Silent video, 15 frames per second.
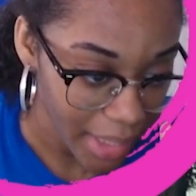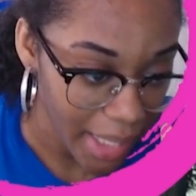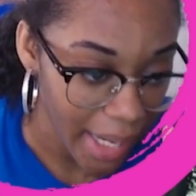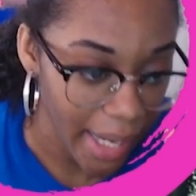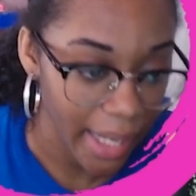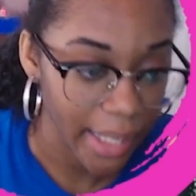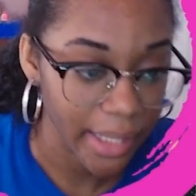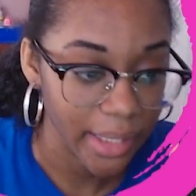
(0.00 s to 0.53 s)

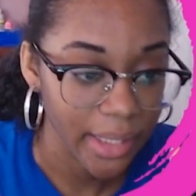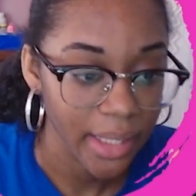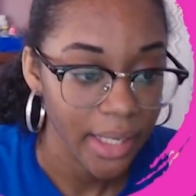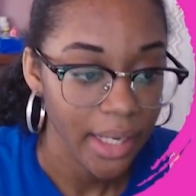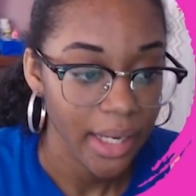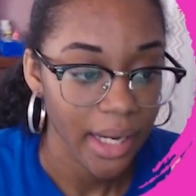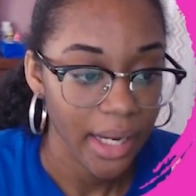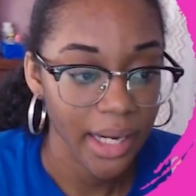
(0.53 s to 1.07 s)
and
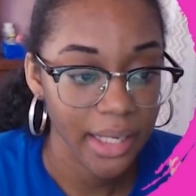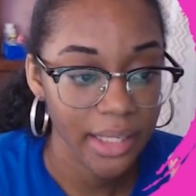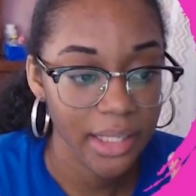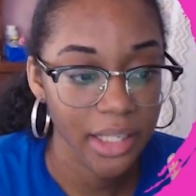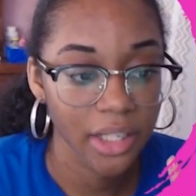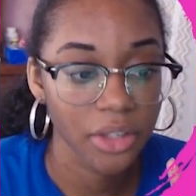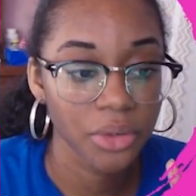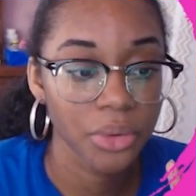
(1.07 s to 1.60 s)
I
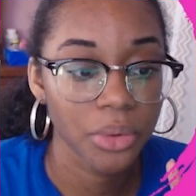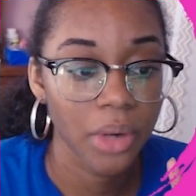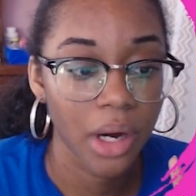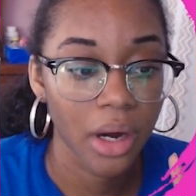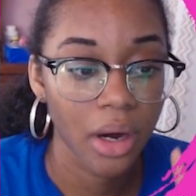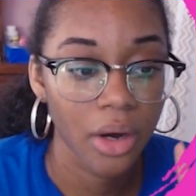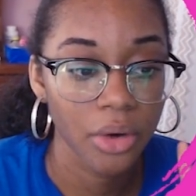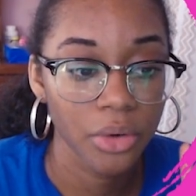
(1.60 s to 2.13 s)
didn't know
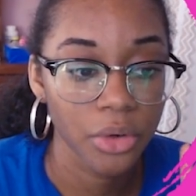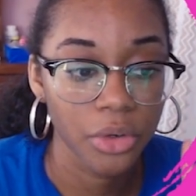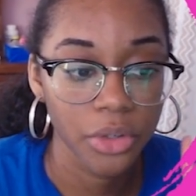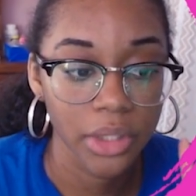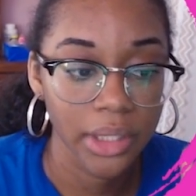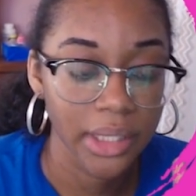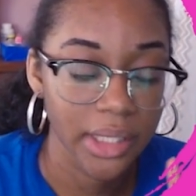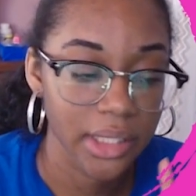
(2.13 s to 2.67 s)
how
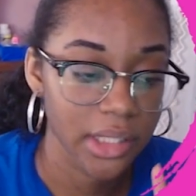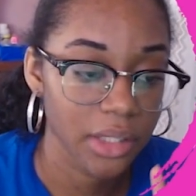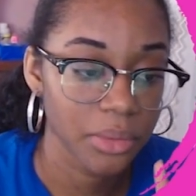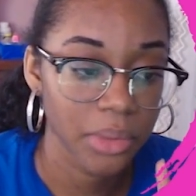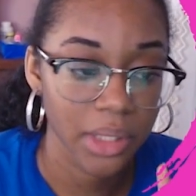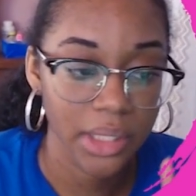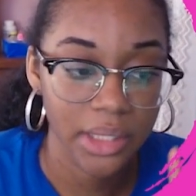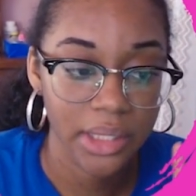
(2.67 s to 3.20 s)
good Glacia
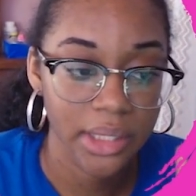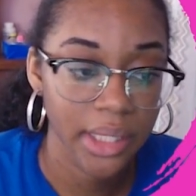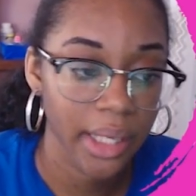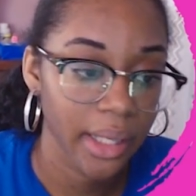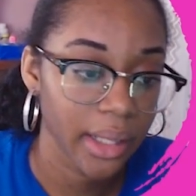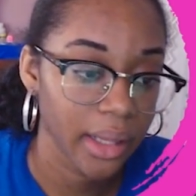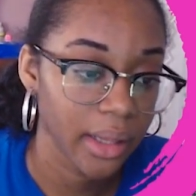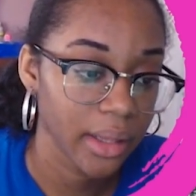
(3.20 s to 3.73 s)
was
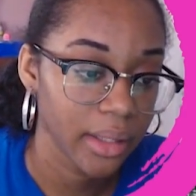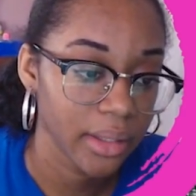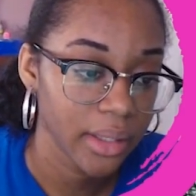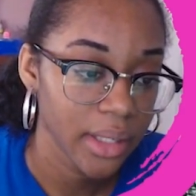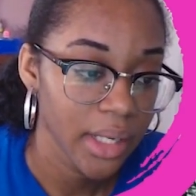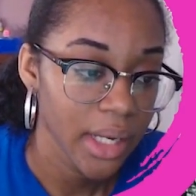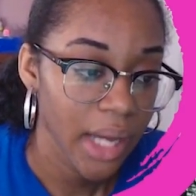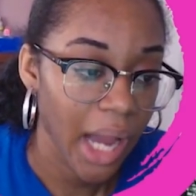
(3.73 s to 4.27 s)
till
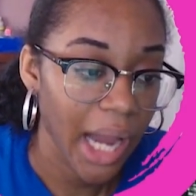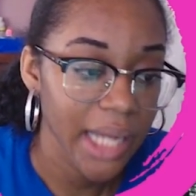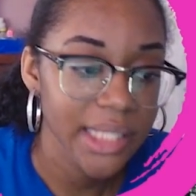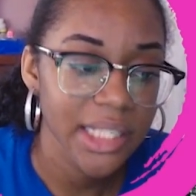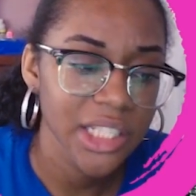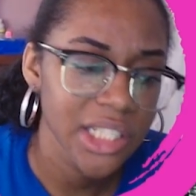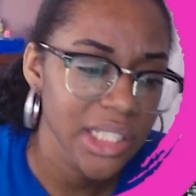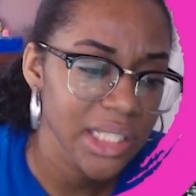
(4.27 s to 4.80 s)
I
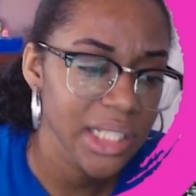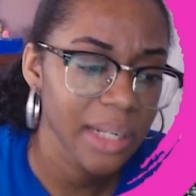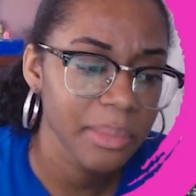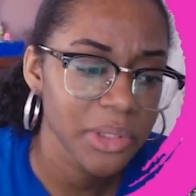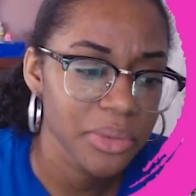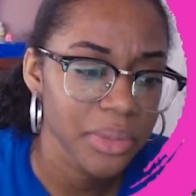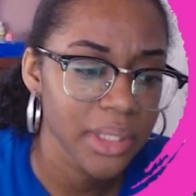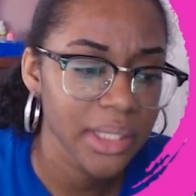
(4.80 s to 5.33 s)
said she's either
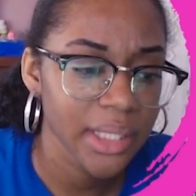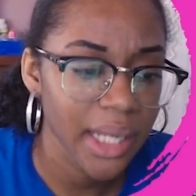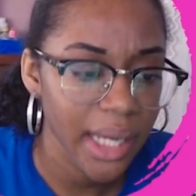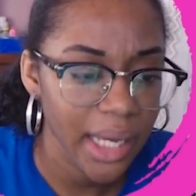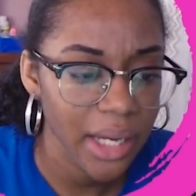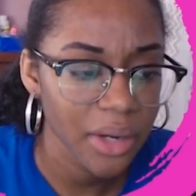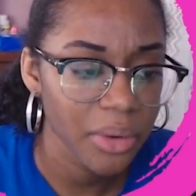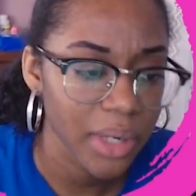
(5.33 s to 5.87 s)
between
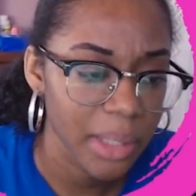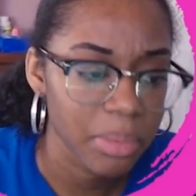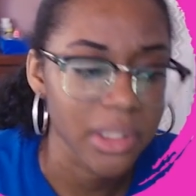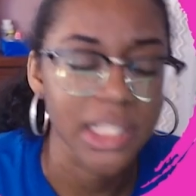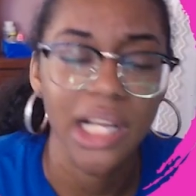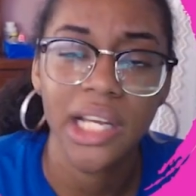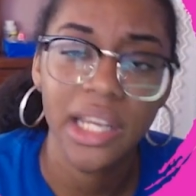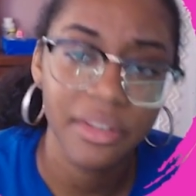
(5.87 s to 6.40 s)
A or A+.
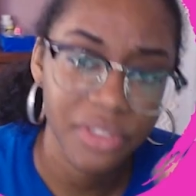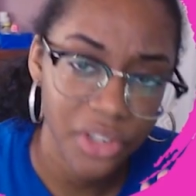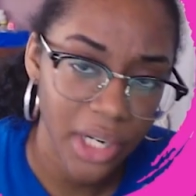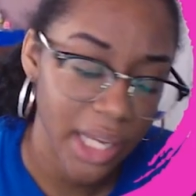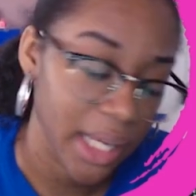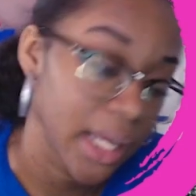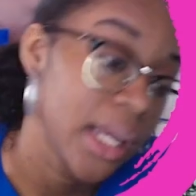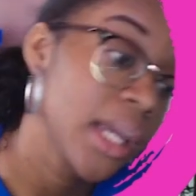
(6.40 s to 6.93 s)
I'll give her
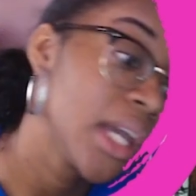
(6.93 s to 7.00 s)
A.